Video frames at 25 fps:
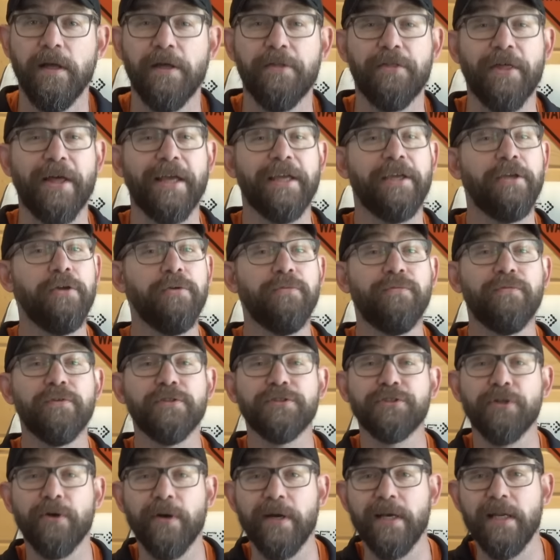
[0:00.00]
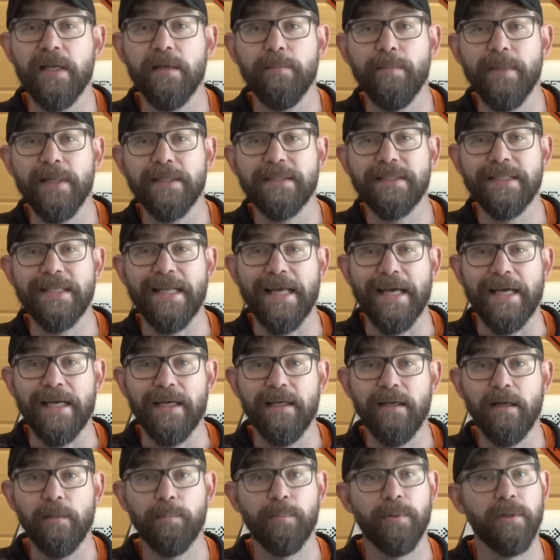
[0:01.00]
Thank you for joining me
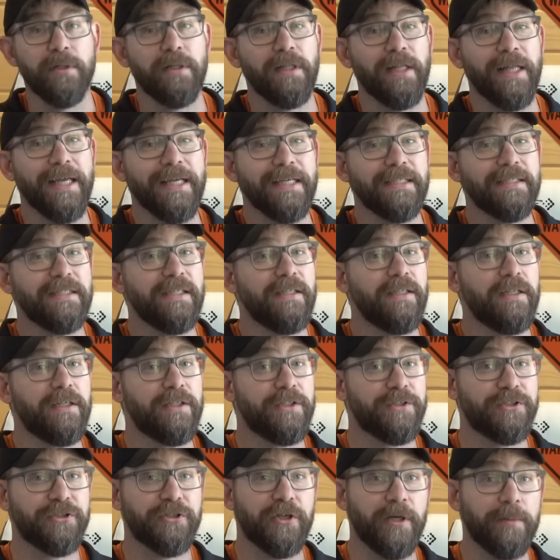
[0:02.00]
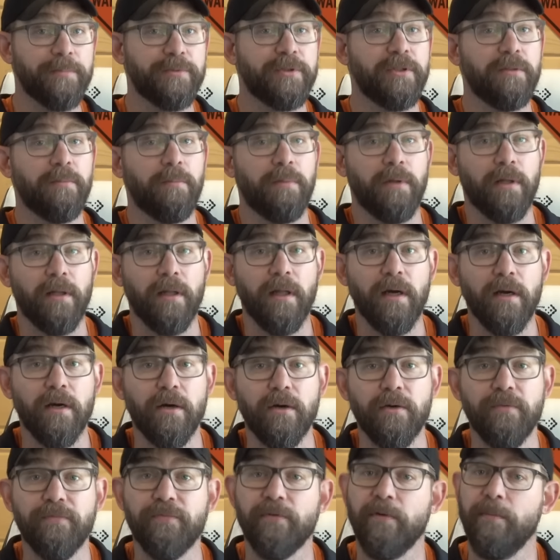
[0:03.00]
today. I'll put links in the description
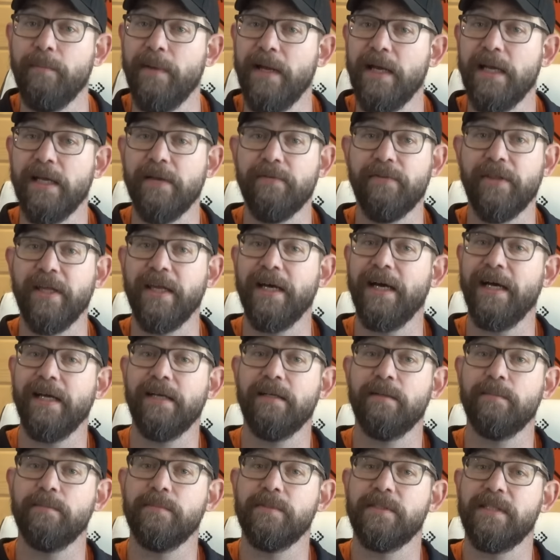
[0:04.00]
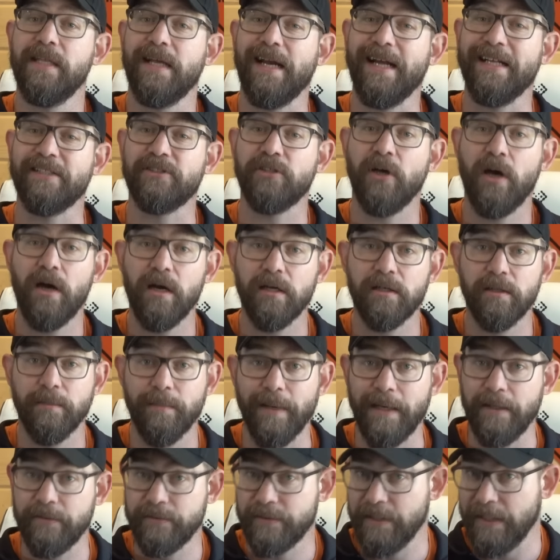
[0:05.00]
below for many of the items that I talked
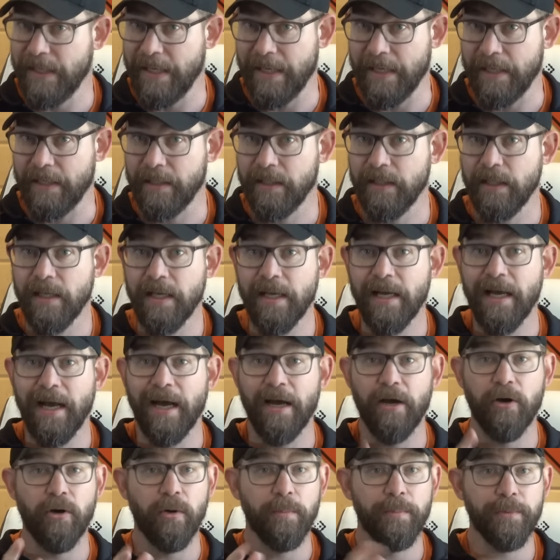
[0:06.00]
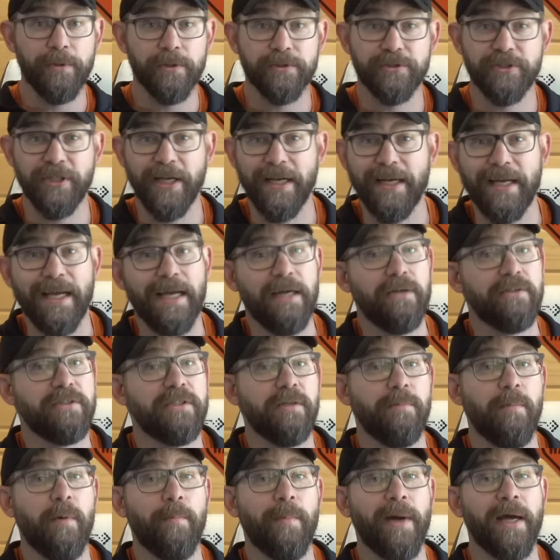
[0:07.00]
about today. I hope you'll check out
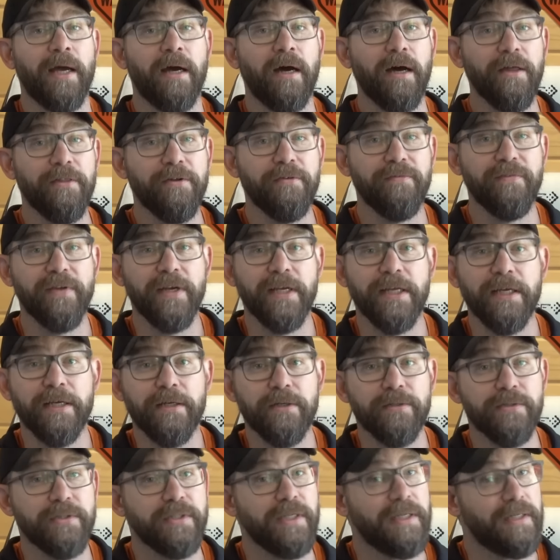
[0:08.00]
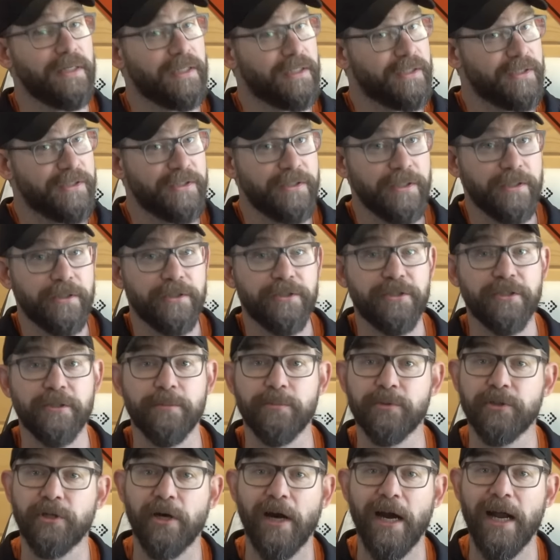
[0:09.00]
some of my other videos and consider
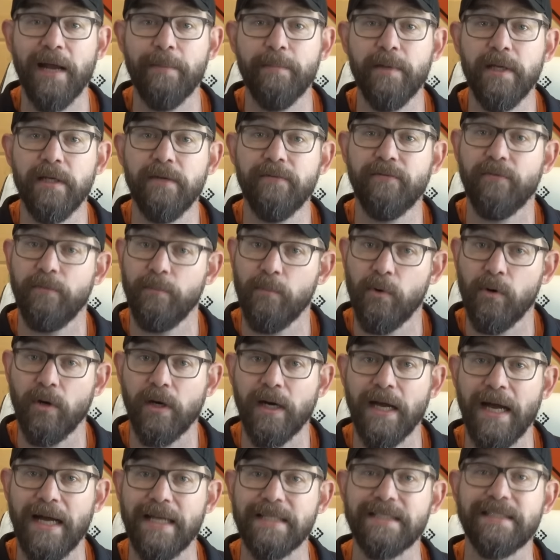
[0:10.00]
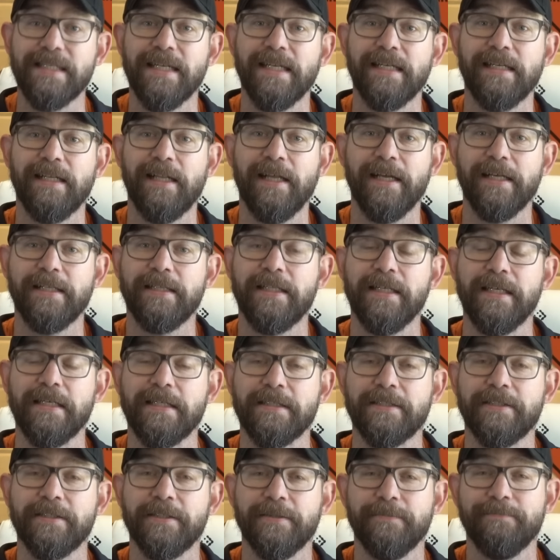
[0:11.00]
subscribing for more content like
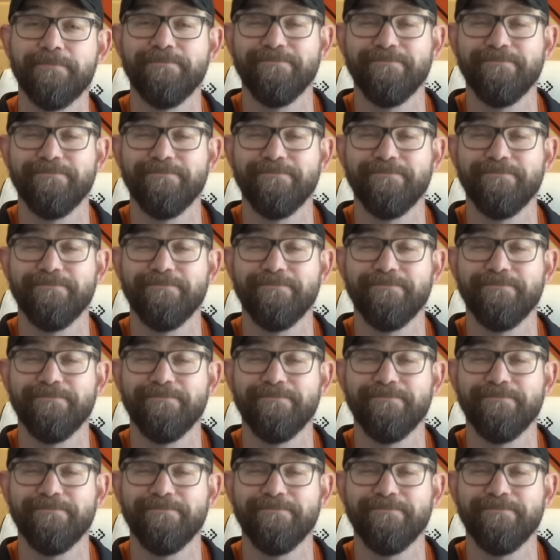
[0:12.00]
this.